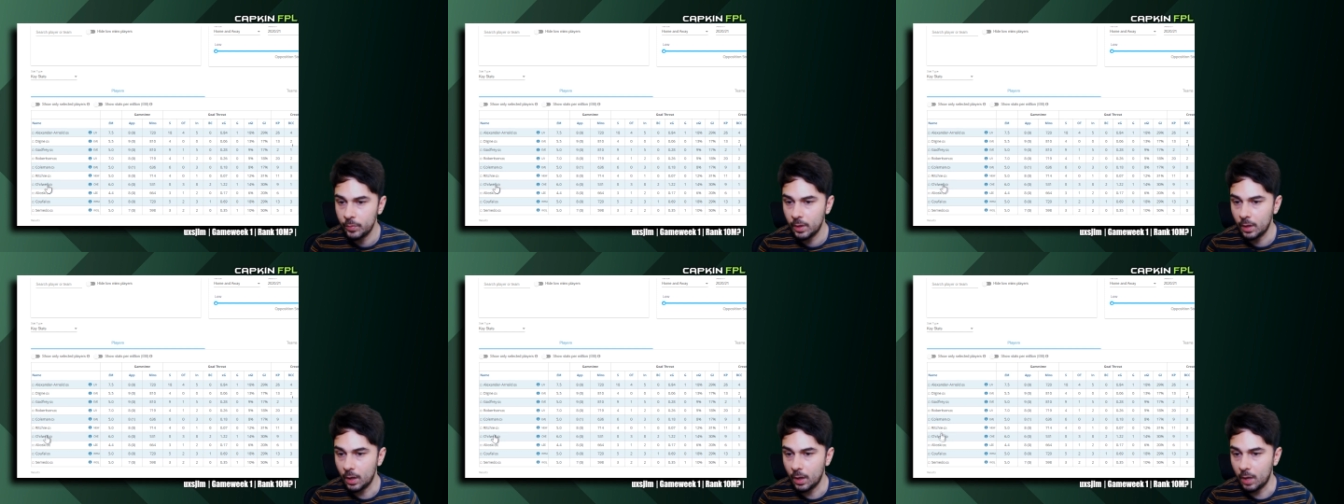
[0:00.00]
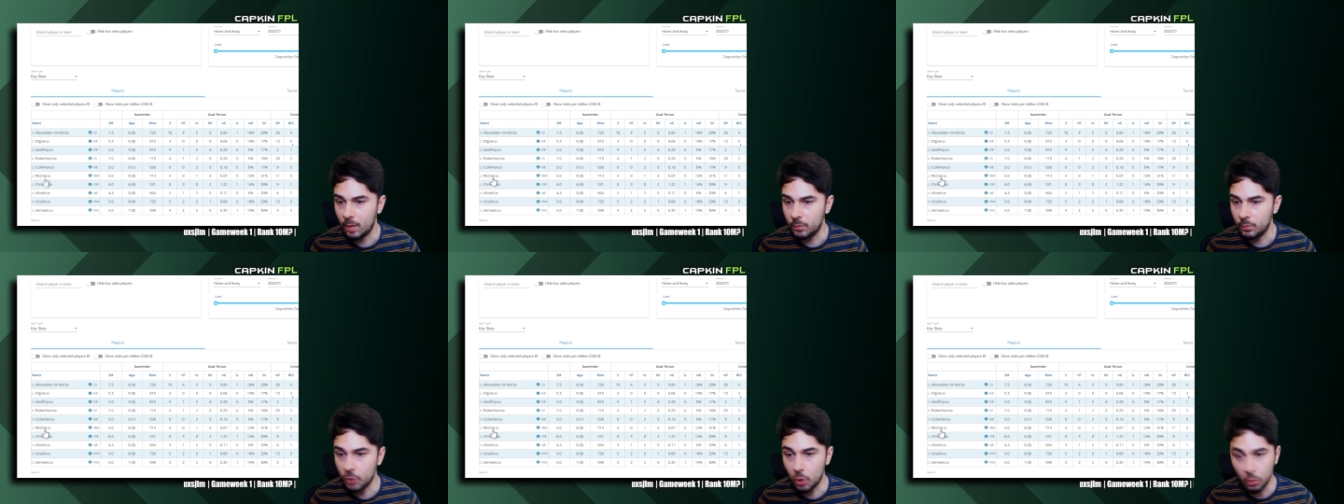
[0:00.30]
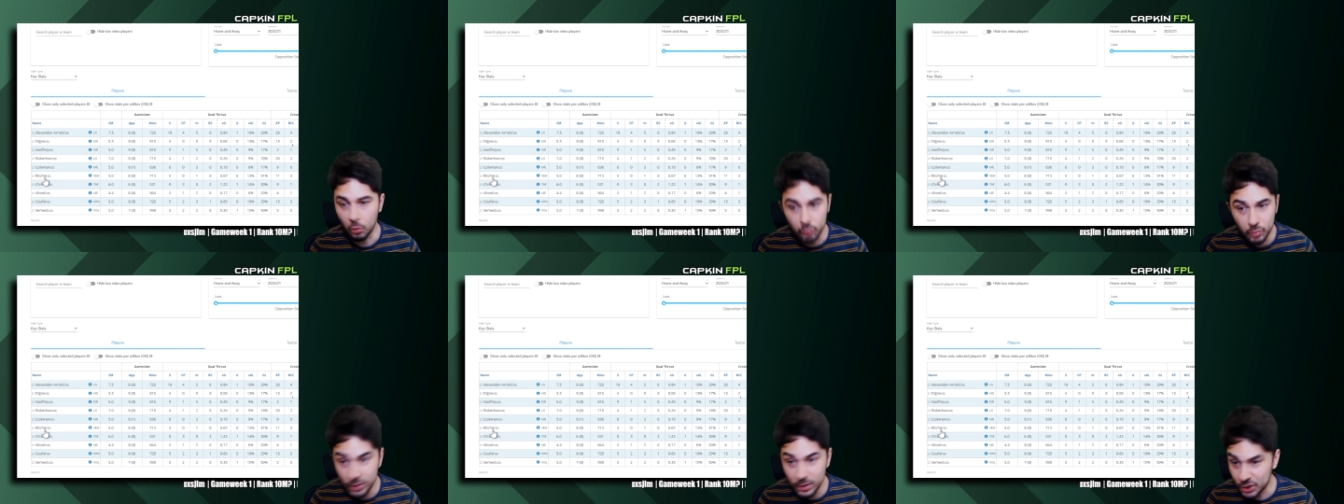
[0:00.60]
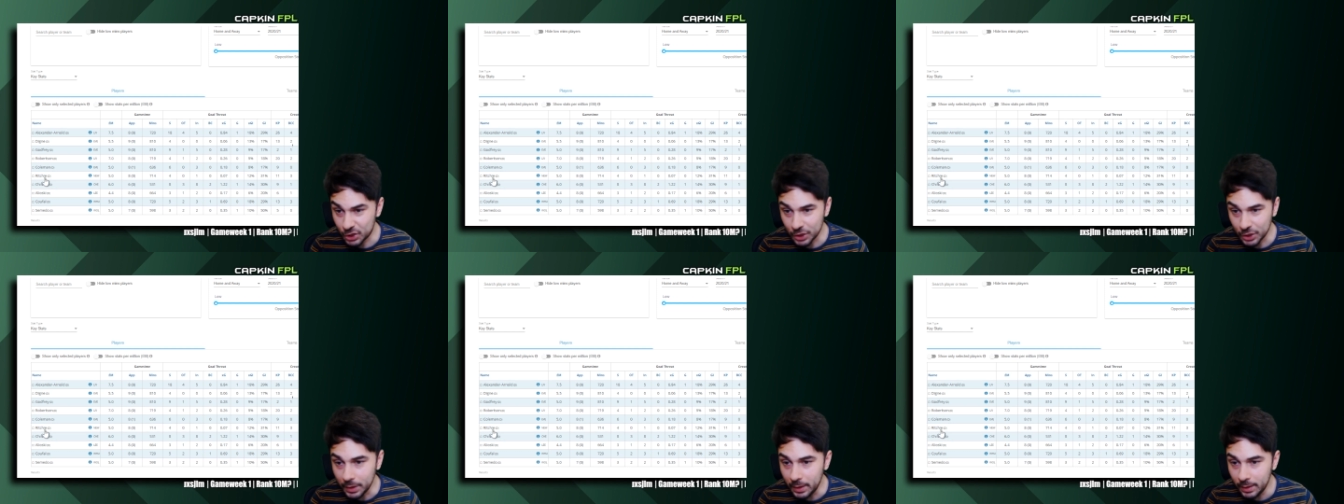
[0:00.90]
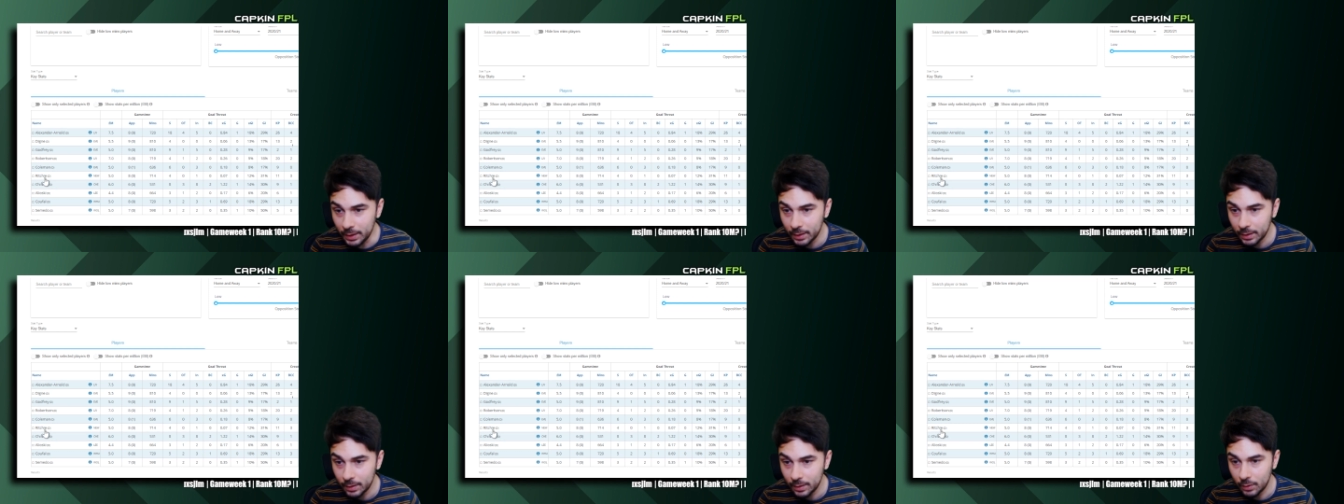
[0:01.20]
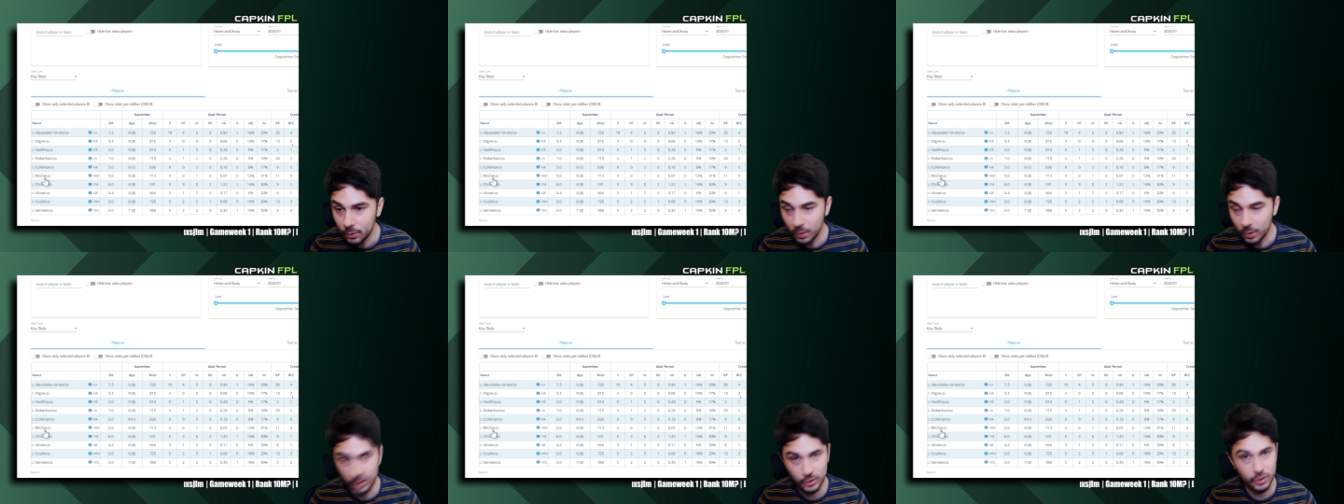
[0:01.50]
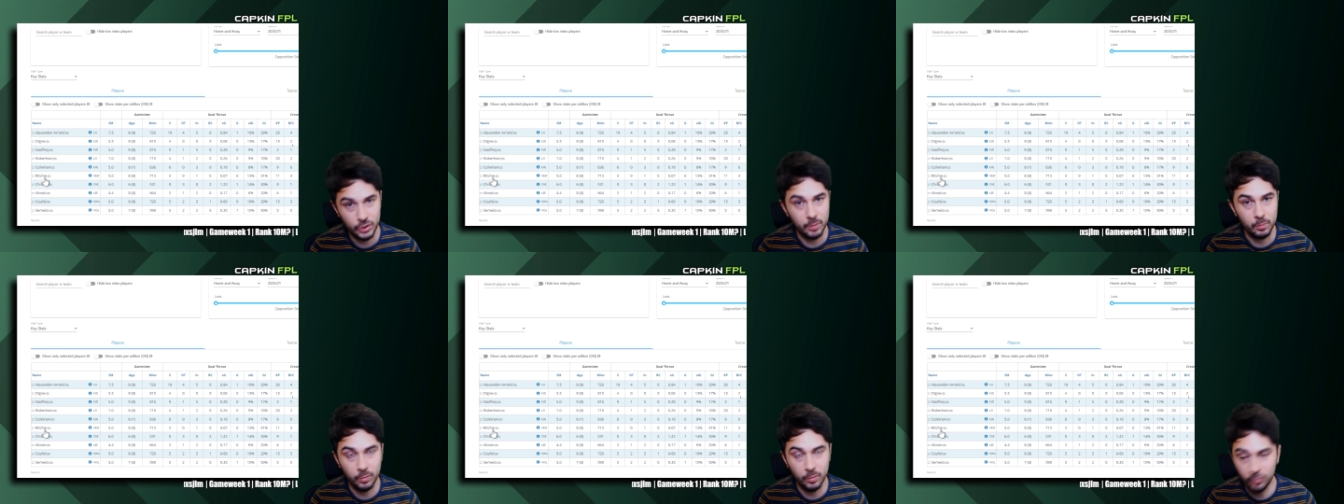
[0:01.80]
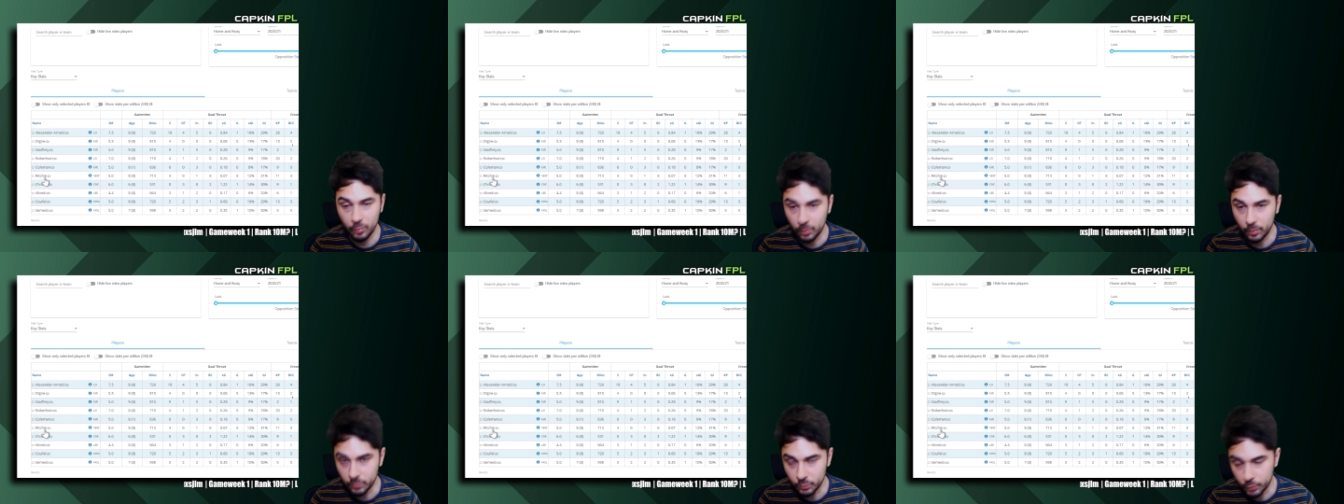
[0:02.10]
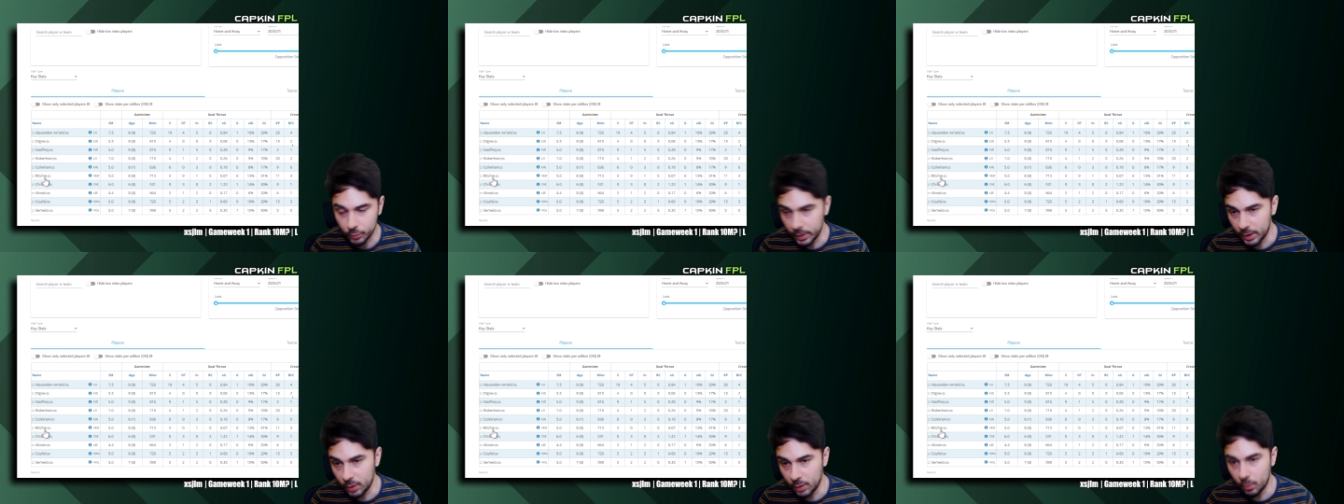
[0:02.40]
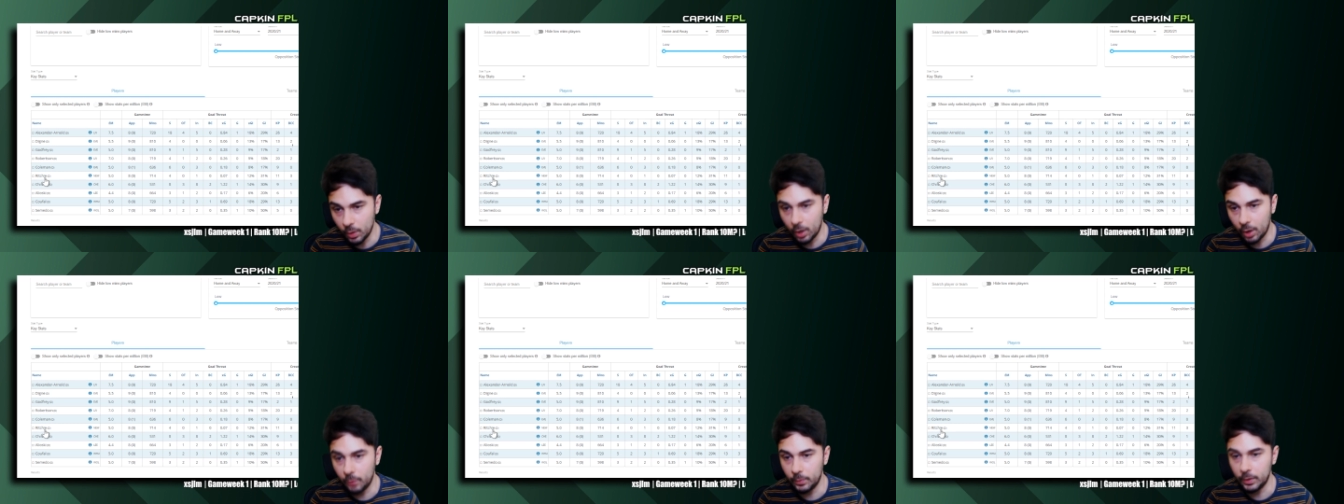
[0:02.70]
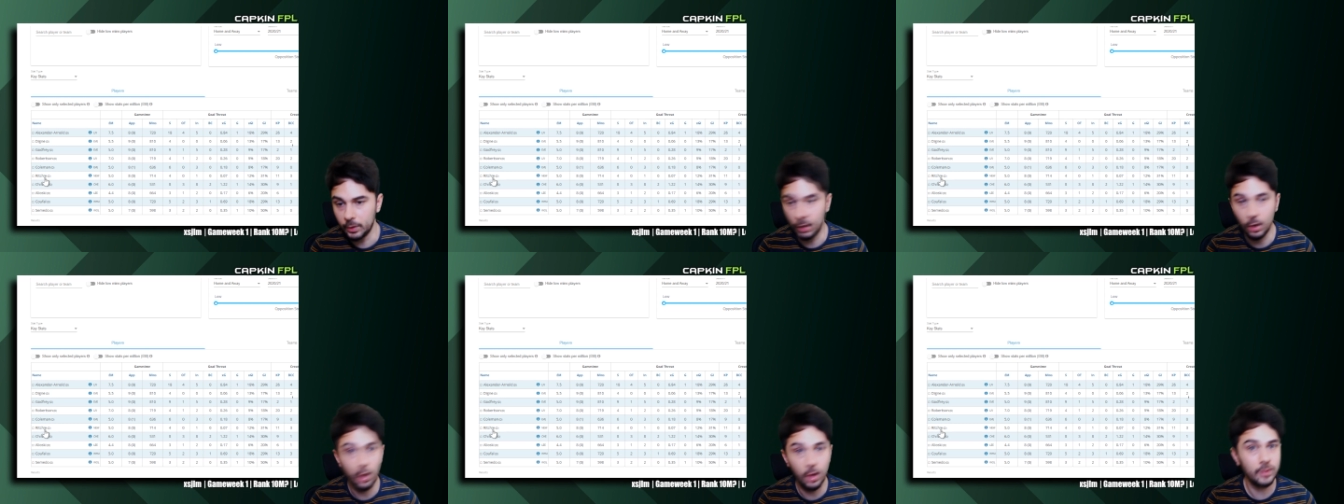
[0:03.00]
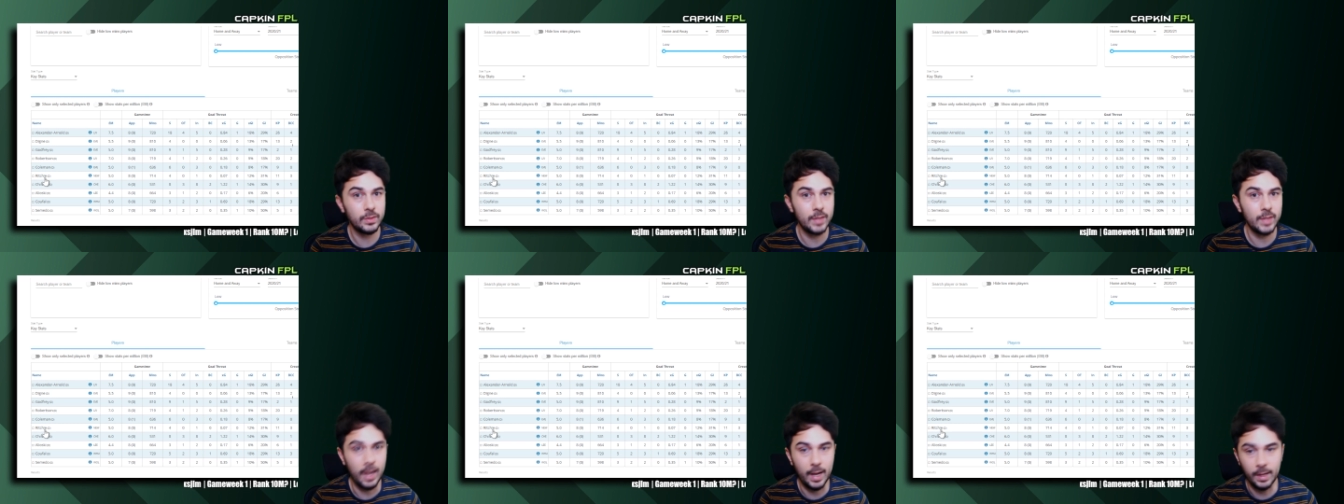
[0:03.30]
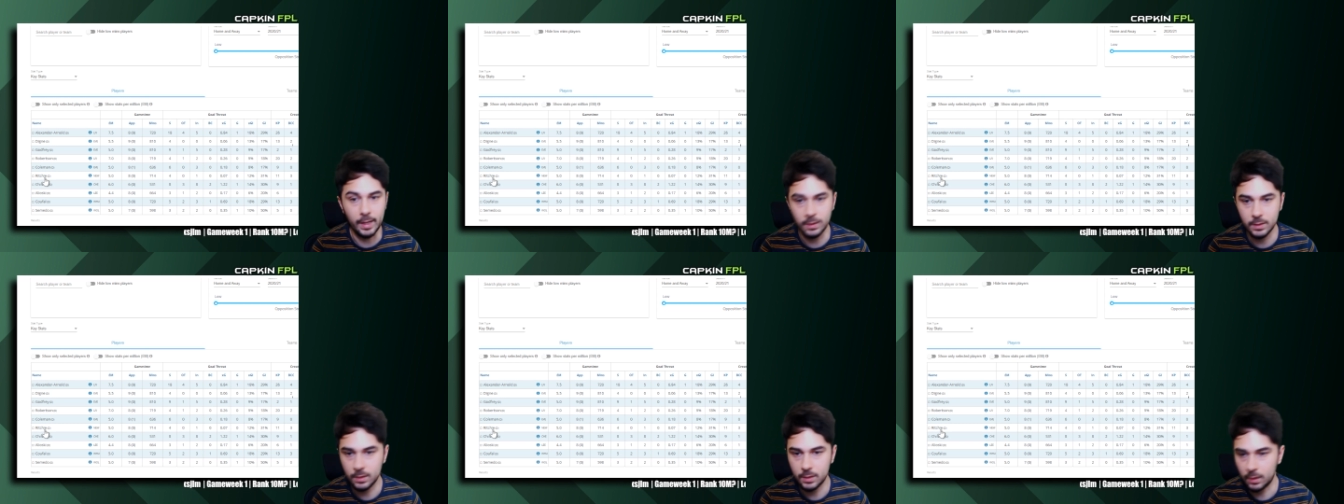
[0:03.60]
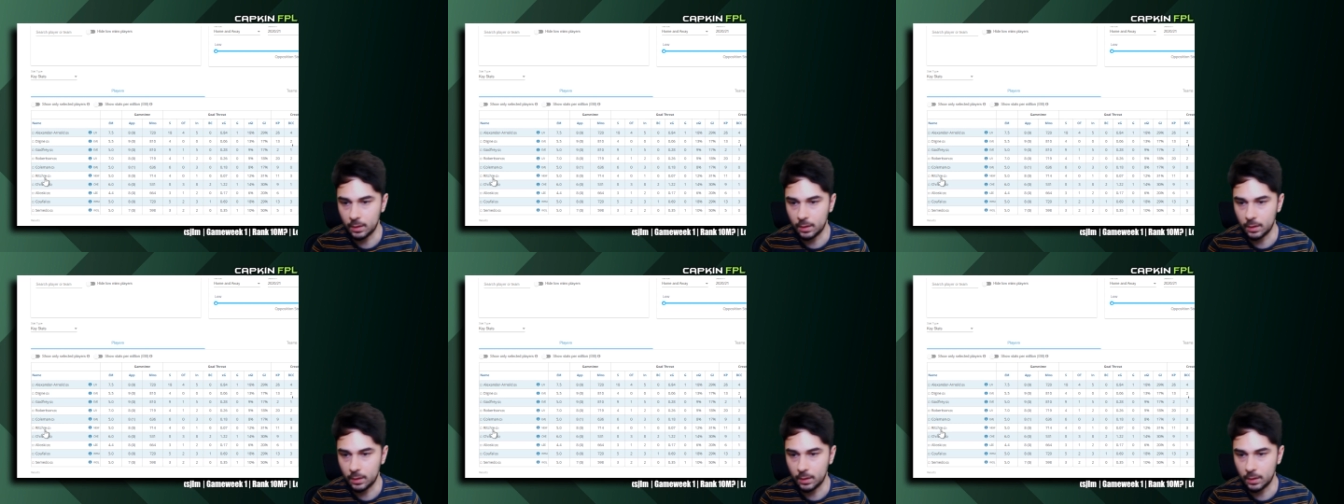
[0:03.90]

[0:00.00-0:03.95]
Um, you got Ritchie, who actually performed really well in the last eight